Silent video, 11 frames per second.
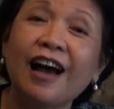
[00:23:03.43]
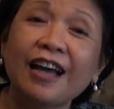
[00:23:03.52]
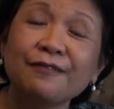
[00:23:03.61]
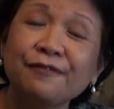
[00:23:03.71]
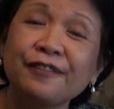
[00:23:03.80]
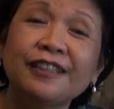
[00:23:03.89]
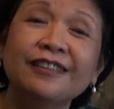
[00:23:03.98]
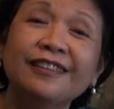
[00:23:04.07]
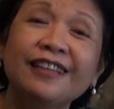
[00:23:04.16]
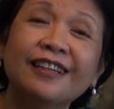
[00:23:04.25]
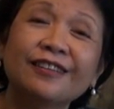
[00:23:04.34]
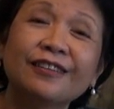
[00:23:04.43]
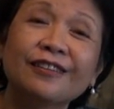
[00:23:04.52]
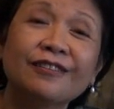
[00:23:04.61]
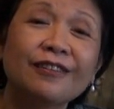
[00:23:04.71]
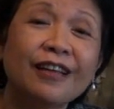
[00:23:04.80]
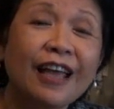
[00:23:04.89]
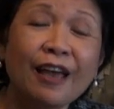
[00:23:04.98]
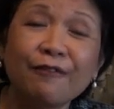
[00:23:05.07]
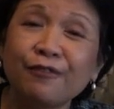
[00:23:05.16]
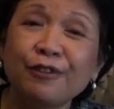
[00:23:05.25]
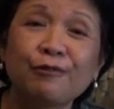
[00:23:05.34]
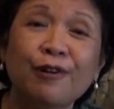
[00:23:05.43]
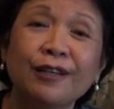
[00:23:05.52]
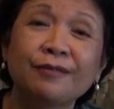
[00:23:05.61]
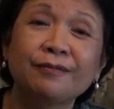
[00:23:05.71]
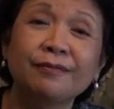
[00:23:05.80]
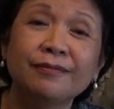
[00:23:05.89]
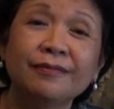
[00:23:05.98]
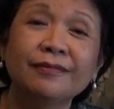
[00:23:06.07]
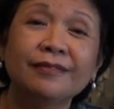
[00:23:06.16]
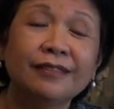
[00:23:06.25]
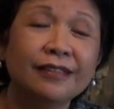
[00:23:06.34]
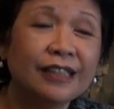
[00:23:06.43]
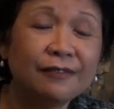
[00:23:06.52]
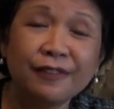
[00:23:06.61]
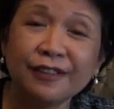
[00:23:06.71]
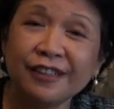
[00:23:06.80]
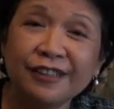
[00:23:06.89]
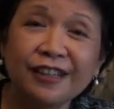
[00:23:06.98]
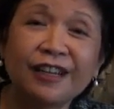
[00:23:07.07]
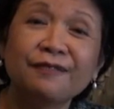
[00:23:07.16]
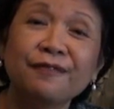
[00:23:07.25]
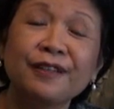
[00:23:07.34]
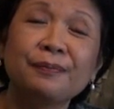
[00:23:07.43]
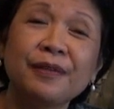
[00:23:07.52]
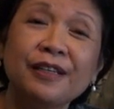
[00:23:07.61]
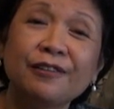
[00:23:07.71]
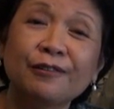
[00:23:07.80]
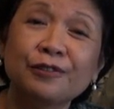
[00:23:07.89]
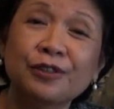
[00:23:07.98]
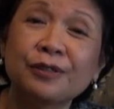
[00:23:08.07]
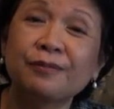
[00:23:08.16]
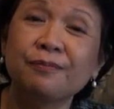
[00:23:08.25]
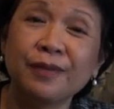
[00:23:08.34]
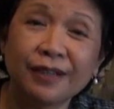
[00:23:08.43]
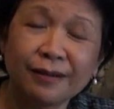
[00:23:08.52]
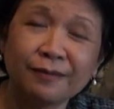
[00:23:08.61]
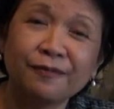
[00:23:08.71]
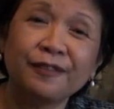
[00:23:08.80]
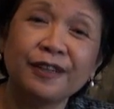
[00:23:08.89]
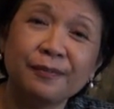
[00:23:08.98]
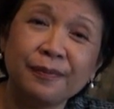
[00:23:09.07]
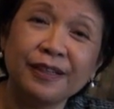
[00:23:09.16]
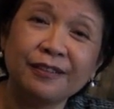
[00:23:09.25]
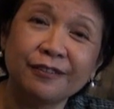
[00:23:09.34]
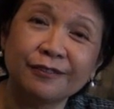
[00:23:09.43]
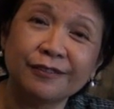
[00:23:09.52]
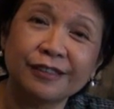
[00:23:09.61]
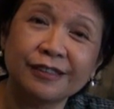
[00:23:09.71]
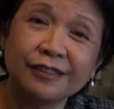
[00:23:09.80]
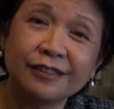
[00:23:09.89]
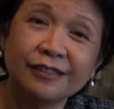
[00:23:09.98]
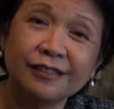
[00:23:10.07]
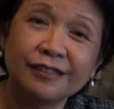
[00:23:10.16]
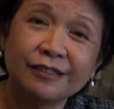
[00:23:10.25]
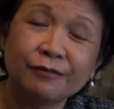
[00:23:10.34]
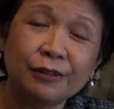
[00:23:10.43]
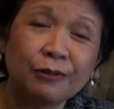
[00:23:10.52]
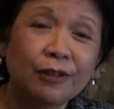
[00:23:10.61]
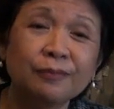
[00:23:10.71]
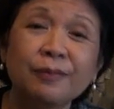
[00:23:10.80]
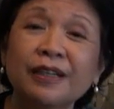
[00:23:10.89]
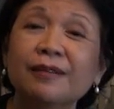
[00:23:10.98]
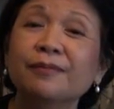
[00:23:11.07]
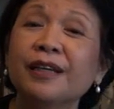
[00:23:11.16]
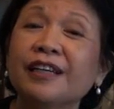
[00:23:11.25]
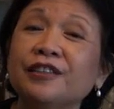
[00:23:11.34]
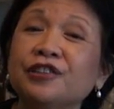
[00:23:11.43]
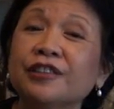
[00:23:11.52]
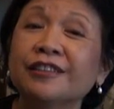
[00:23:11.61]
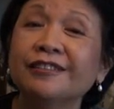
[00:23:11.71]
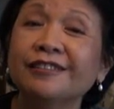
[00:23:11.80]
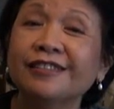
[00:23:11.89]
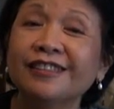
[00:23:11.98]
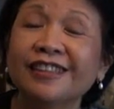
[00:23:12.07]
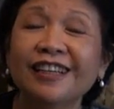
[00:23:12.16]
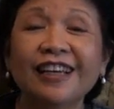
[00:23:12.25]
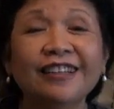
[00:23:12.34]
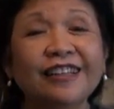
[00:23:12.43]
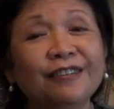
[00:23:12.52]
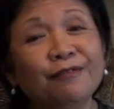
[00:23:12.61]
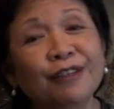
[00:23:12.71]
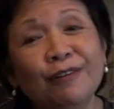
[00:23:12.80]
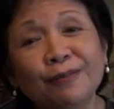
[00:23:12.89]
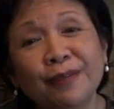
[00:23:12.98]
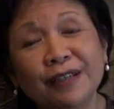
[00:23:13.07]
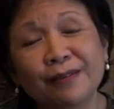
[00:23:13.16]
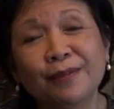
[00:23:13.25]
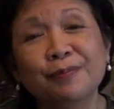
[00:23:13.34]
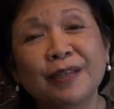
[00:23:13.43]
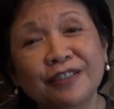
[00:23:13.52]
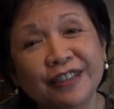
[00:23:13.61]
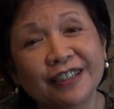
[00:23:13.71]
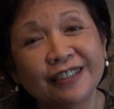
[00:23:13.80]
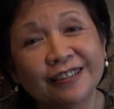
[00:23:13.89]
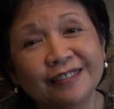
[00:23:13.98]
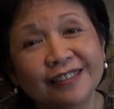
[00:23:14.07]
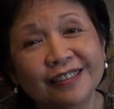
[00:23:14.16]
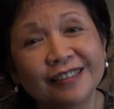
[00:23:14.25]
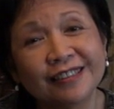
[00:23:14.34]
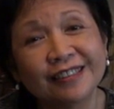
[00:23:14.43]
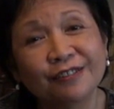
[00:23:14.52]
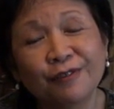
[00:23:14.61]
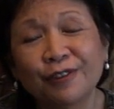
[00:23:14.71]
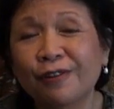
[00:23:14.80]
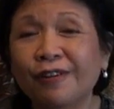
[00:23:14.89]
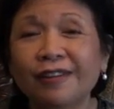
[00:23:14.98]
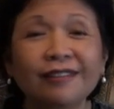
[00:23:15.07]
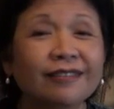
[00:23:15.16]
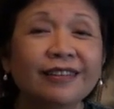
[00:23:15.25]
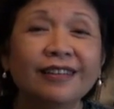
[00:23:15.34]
I feel that everyone, even the non-Filipinos, become Filipinos. We all become Asians, and then we all become Americans. We're all